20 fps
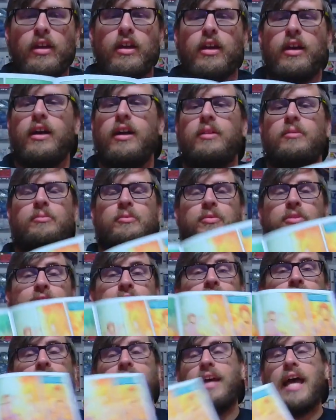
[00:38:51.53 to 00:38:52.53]
which
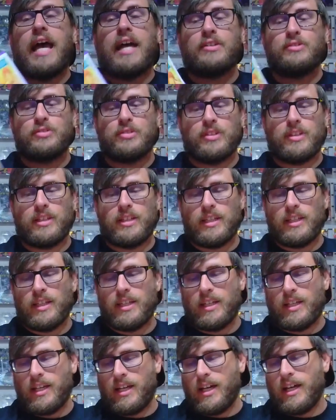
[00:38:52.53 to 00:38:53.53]

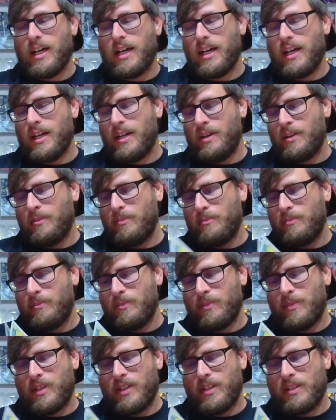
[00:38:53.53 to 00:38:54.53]
actually
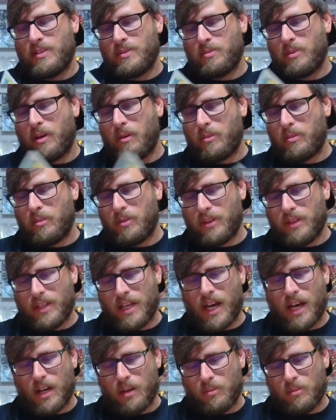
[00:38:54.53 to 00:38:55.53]
is probably the
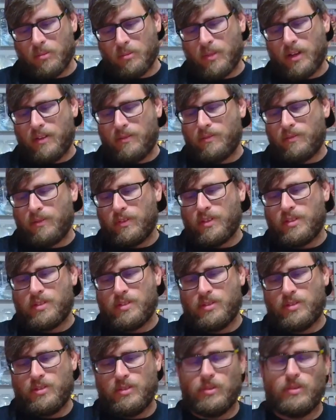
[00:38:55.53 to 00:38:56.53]
album I've
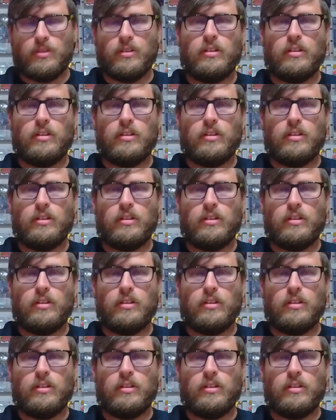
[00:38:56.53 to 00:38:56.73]
listened to the